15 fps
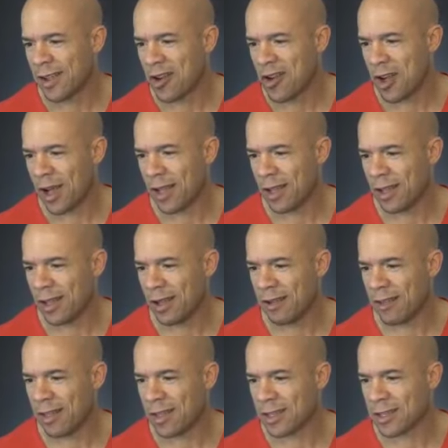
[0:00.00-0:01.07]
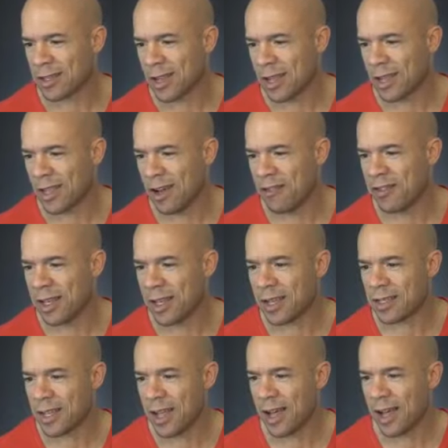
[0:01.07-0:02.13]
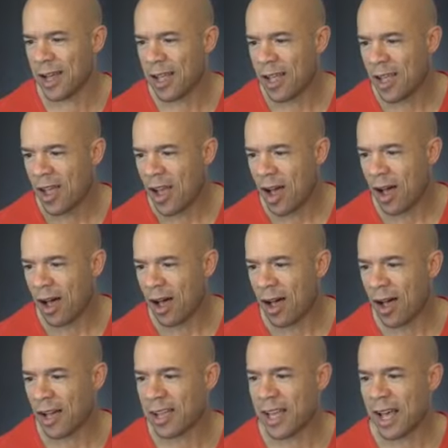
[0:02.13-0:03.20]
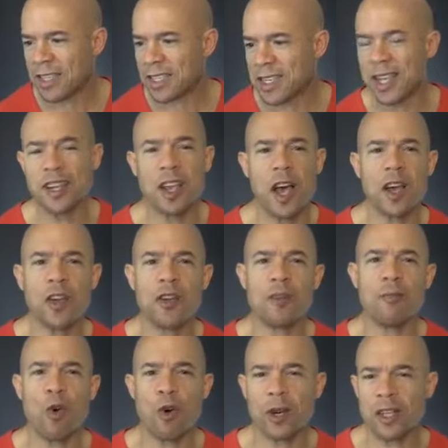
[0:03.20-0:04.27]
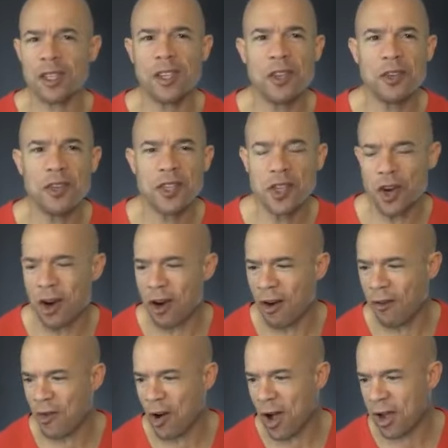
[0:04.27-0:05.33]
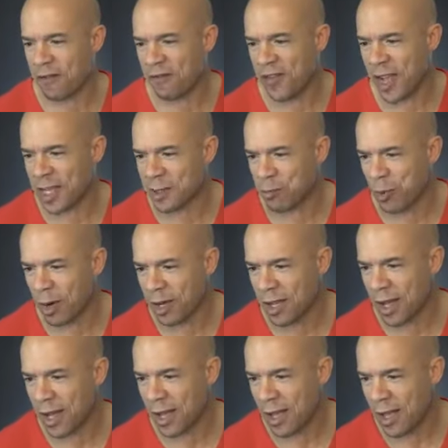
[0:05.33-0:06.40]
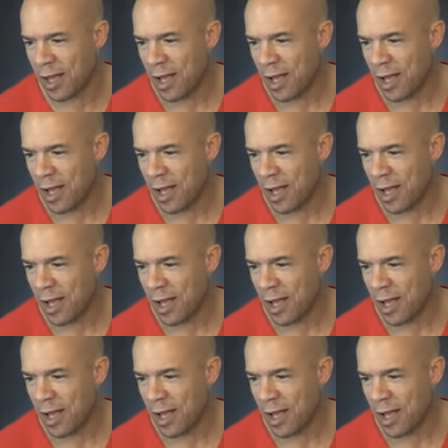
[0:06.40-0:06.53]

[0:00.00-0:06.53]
All right, I love this. I love this. Augustine, a good morning to you, sir, over on Facebook.